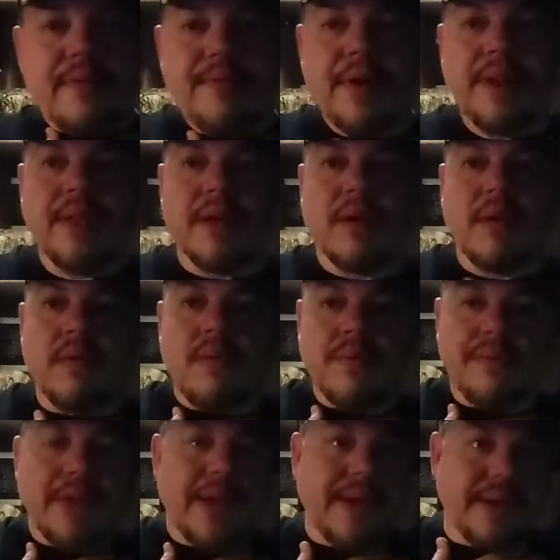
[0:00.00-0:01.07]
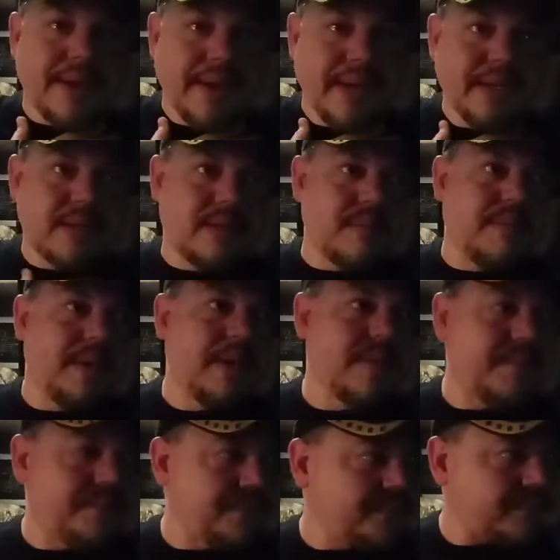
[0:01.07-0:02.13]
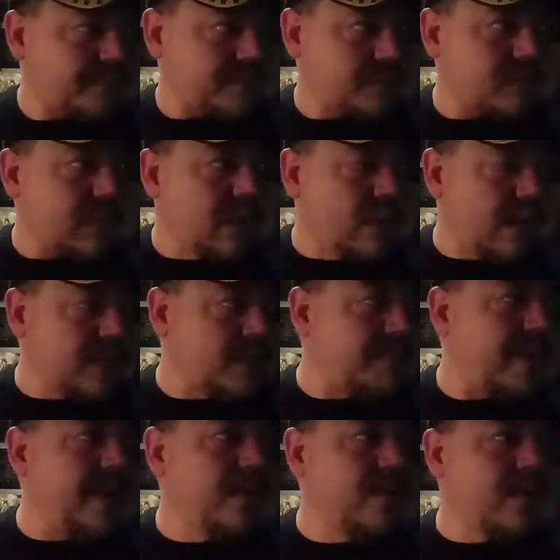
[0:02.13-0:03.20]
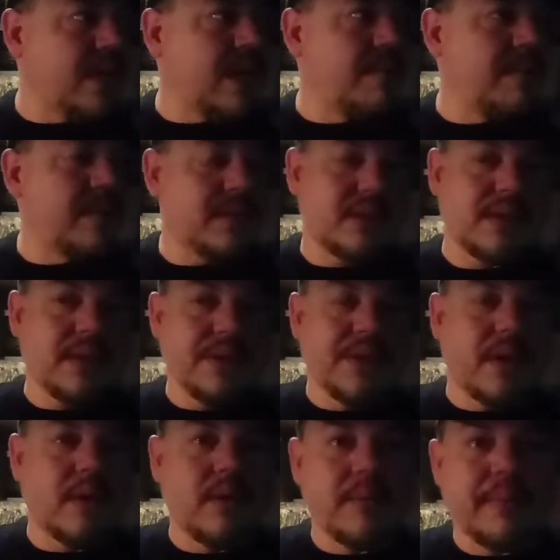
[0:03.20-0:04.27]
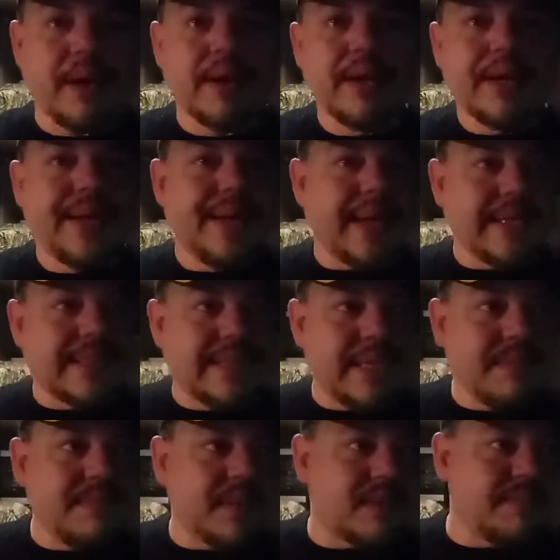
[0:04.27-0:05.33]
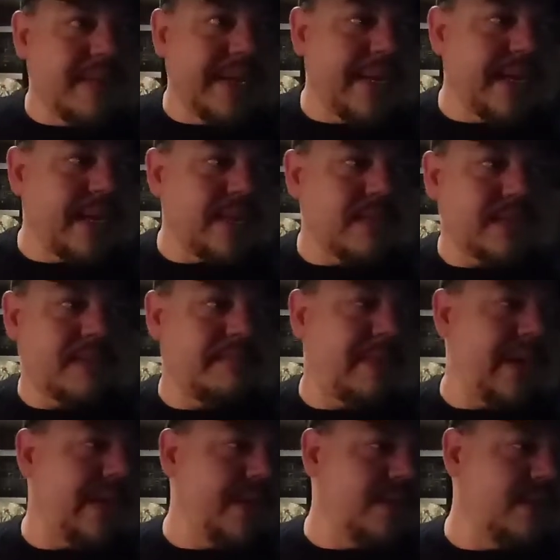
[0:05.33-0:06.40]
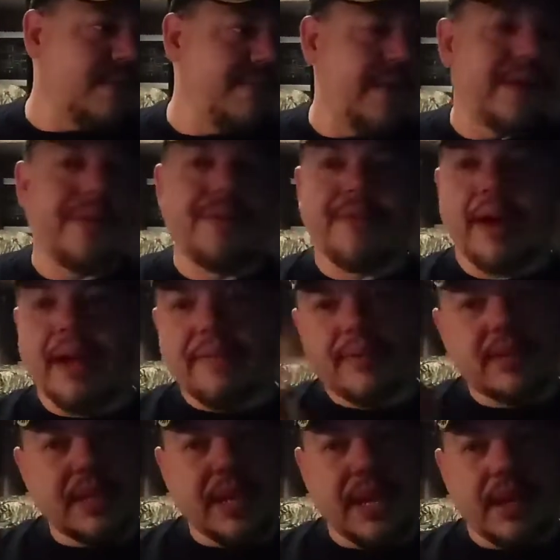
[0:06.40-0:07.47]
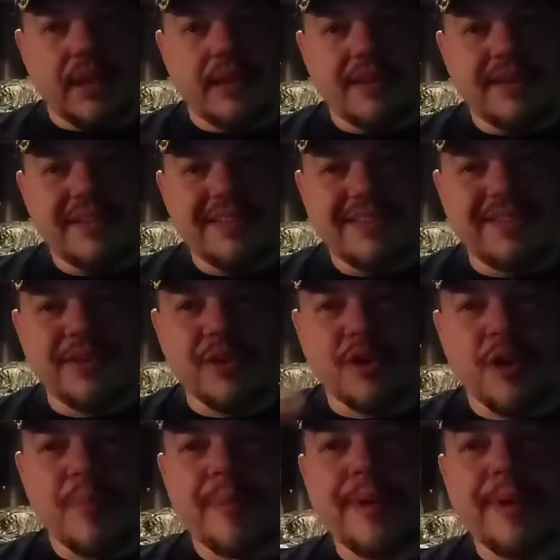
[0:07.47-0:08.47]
video that needs to be watched by newcomers, about, it seems meaningless and petty to the veteran drivers, again, newcomer